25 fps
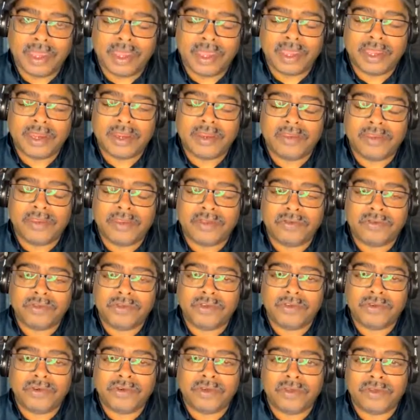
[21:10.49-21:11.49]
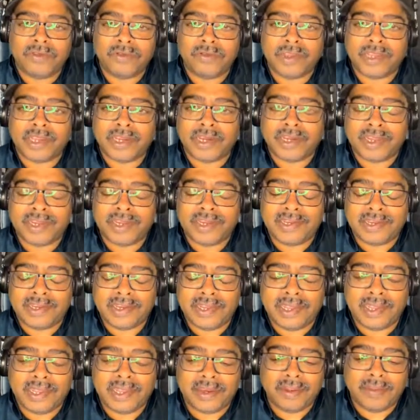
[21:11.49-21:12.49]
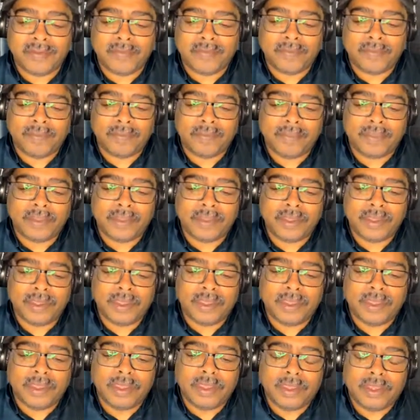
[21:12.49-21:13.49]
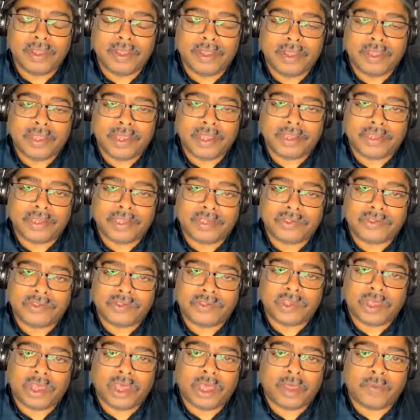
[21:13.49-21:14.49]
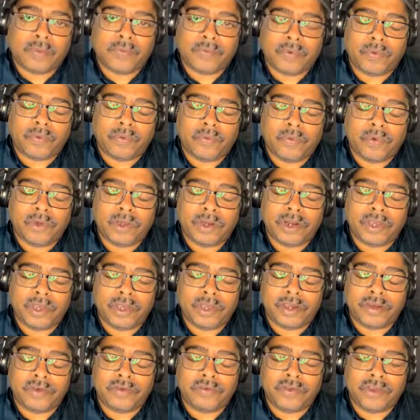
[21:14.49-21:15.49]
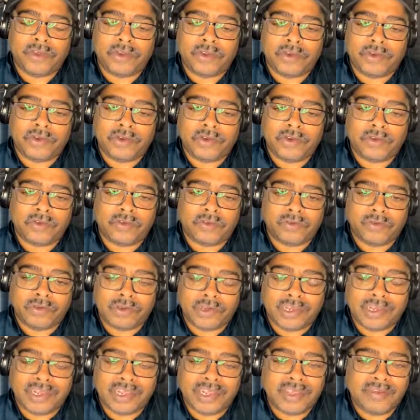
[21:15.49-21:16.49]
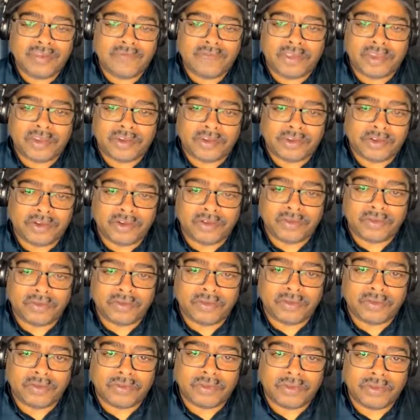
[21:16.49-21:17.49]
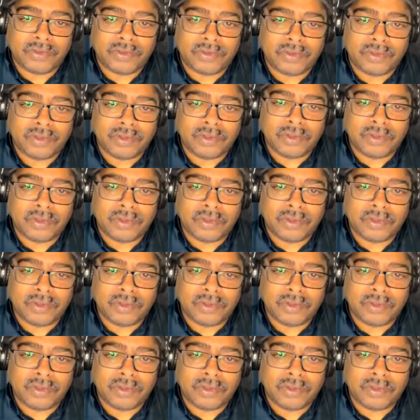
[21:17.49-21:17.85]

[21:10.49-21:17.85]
And don't you know that they said that the top 100 shows, TV shows,